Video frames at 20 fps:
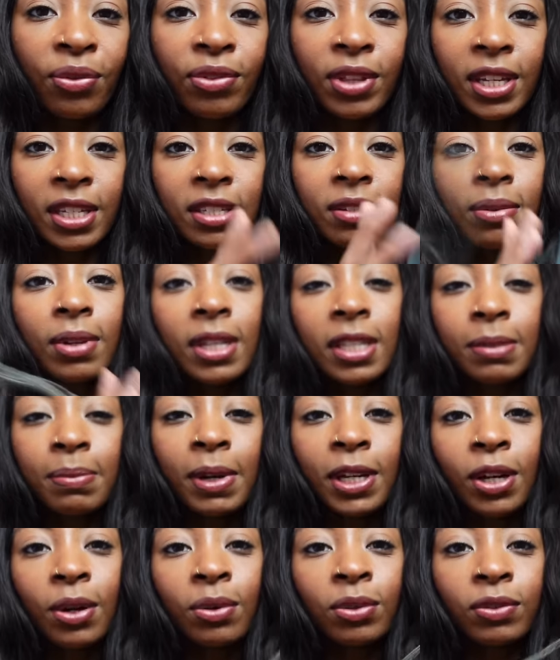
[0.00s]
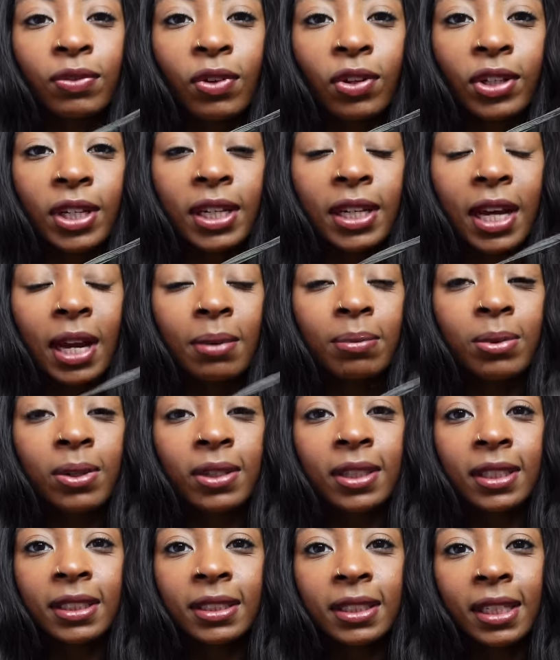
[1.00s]
this is my old vlogging camera.
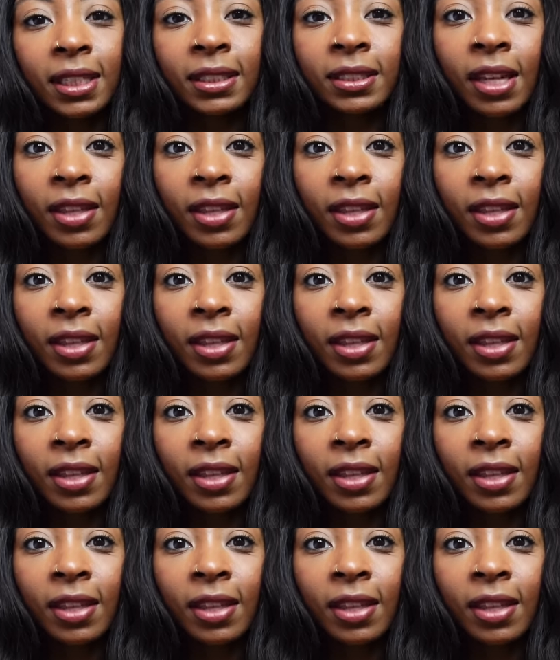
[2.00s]
This is